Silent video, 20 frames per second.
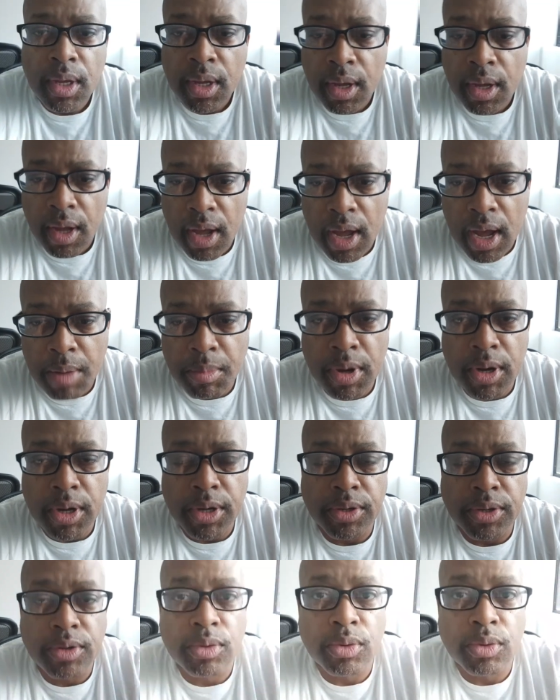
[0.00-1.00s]
I'm going
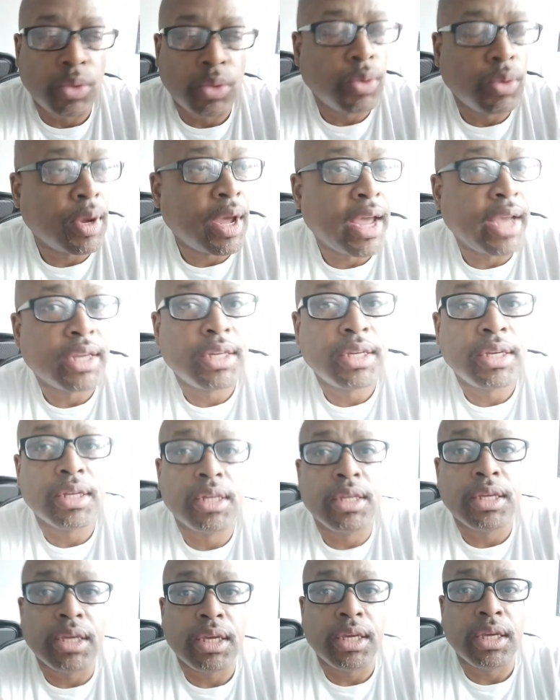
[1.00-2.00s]
to
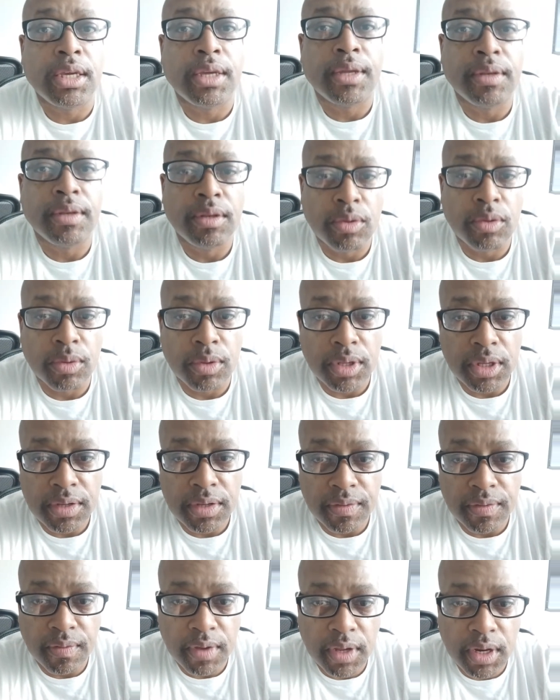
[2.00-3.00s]
actually do this
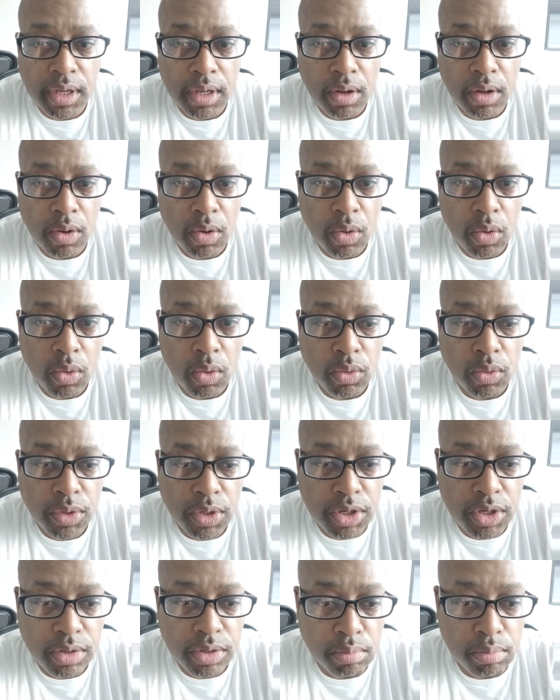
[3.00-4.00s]
video
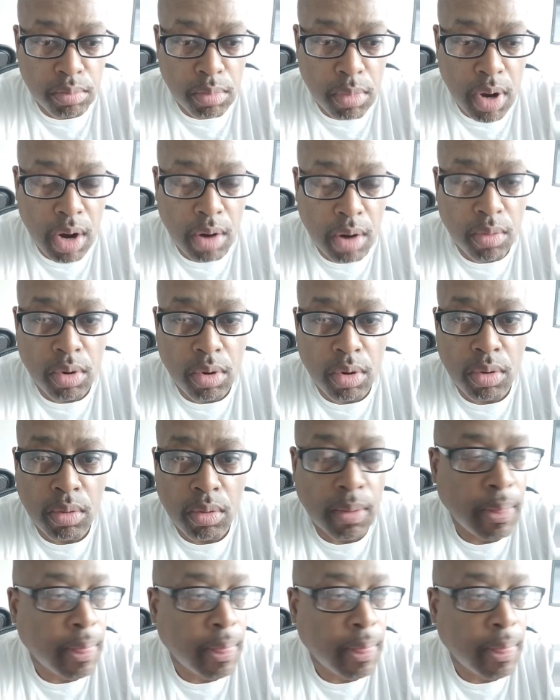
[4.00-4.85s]
tomorrow